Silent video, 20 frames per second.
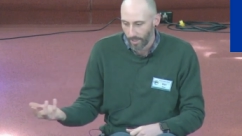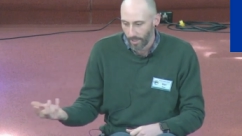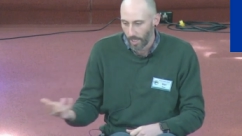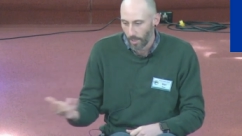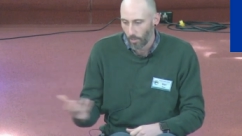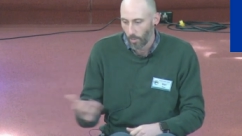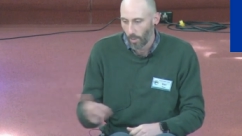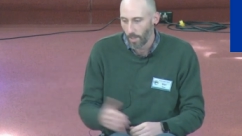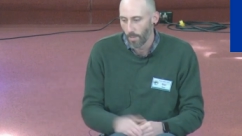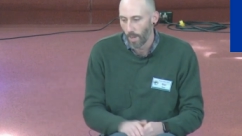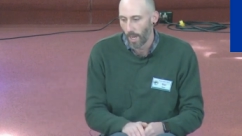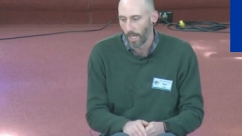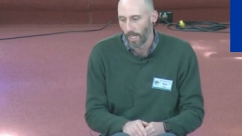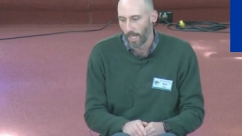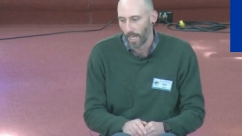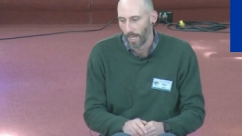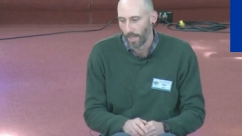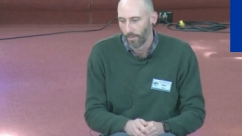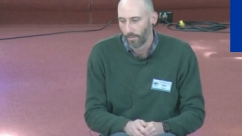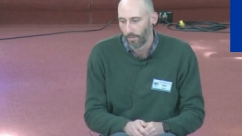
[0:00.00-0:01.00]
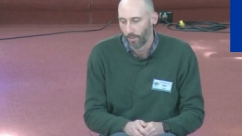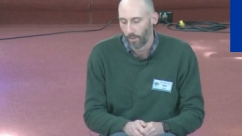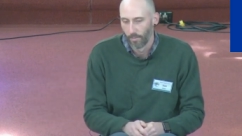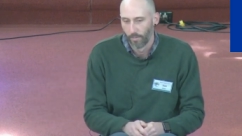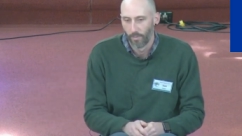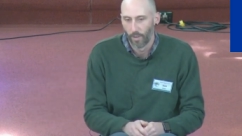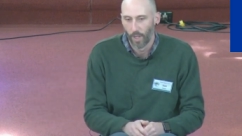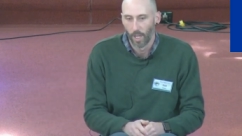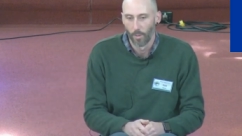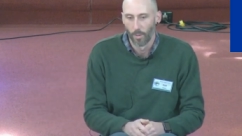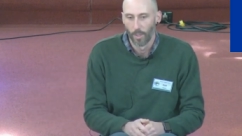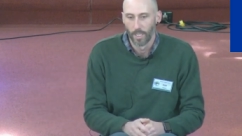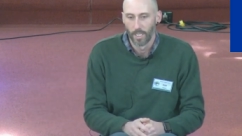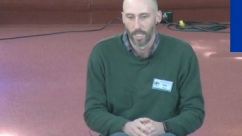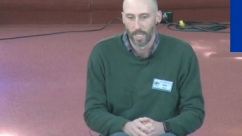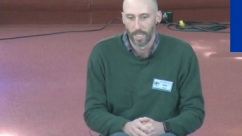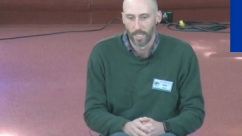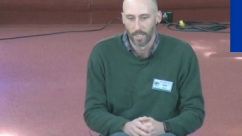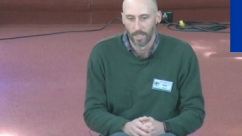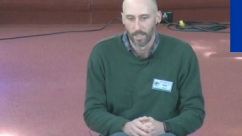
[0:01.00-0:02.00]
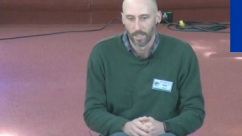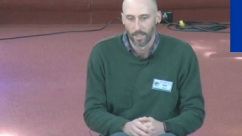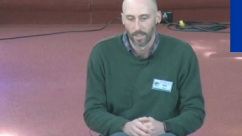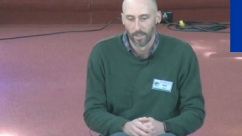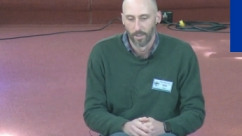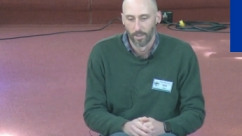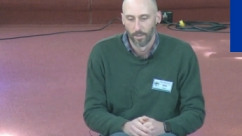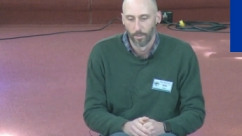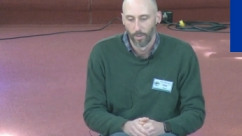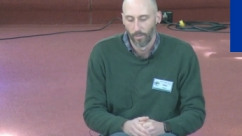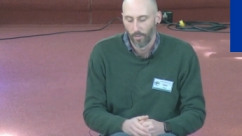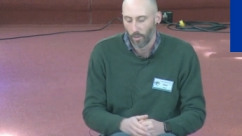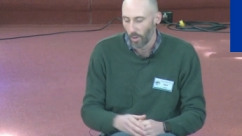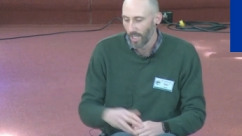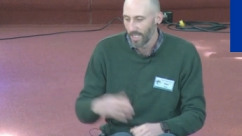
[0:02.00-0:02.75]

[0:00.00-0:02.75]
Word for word: that we might get from following Jesus? We've already